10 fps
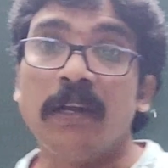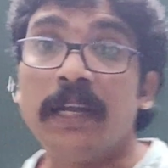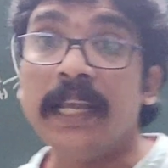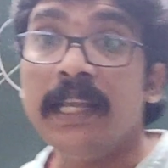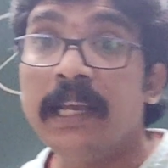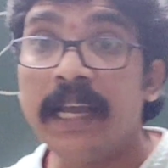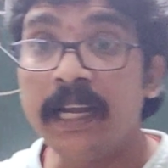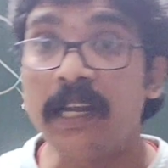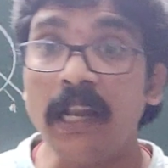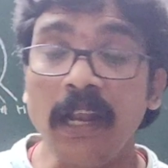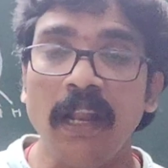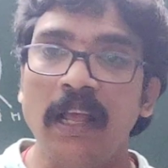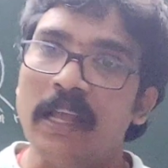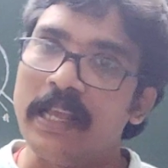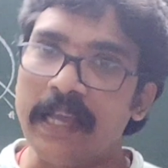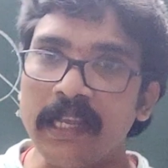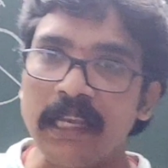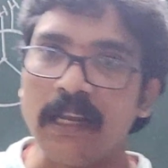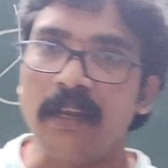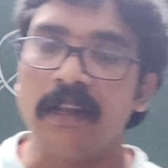Dihedral
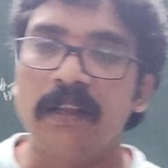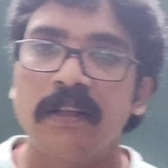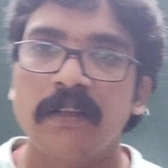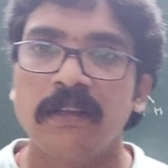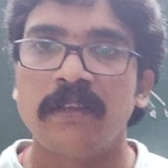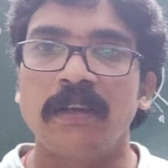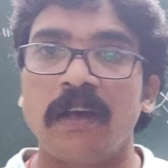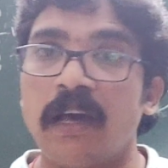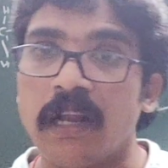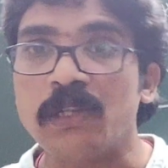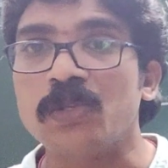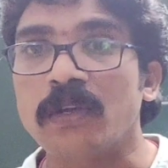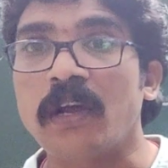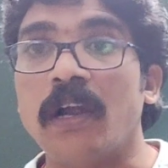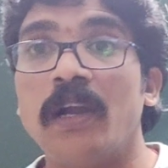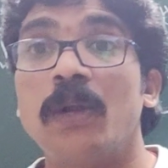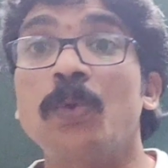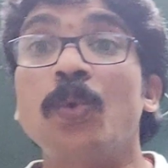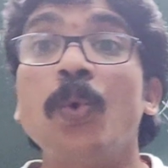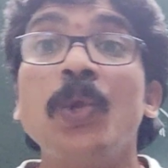angle are also
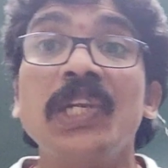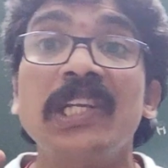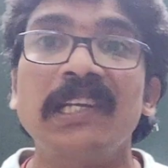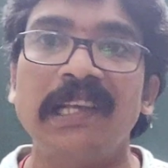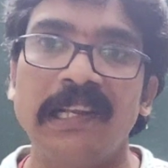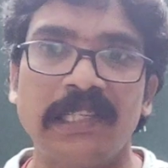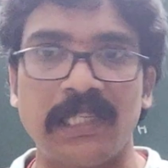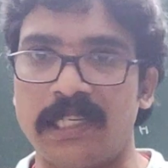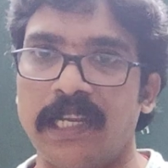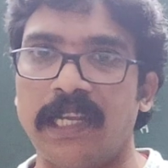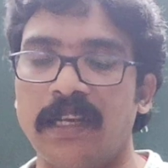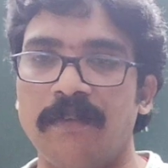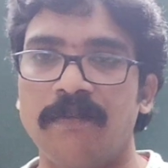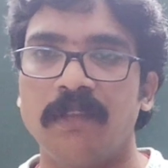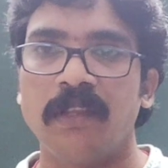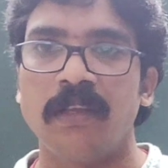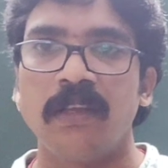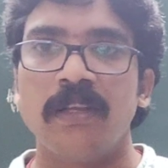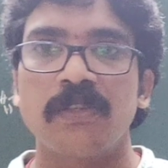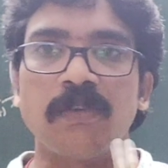called torsional strain.
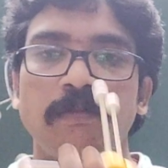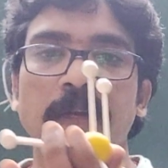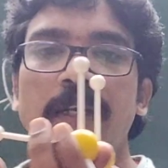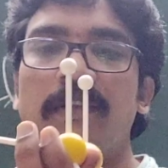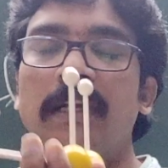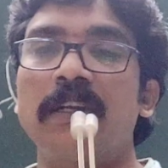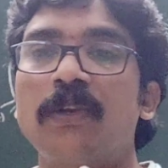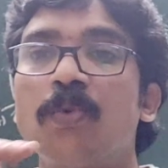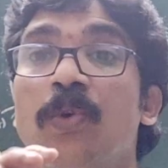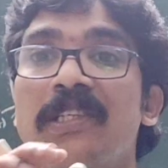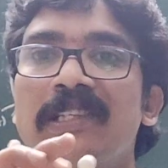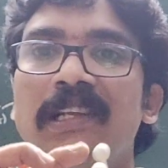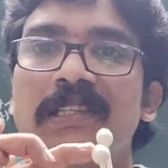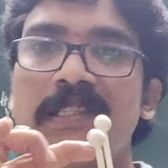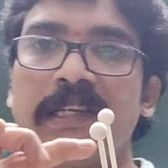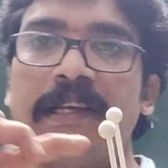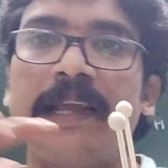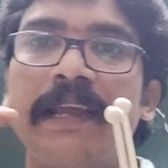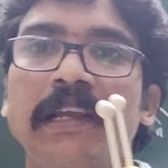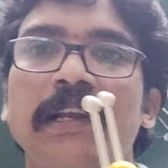So when the torsional strain
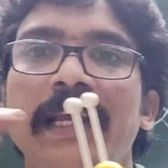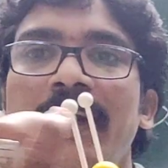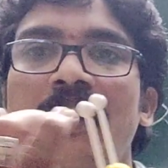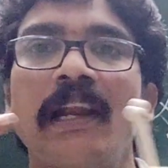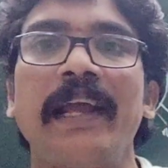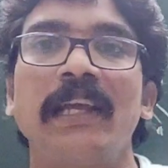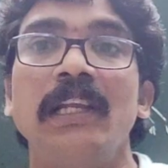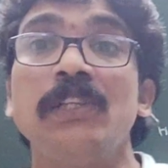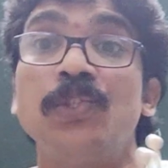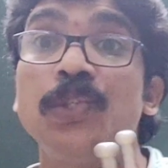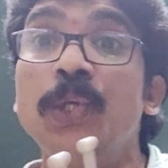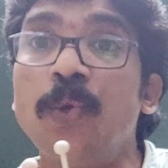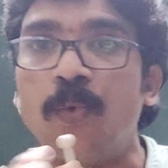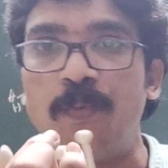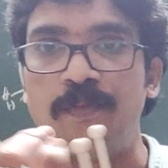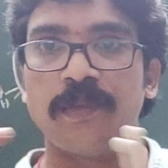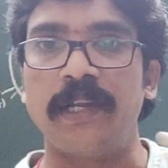angle, dihedral angle is 0.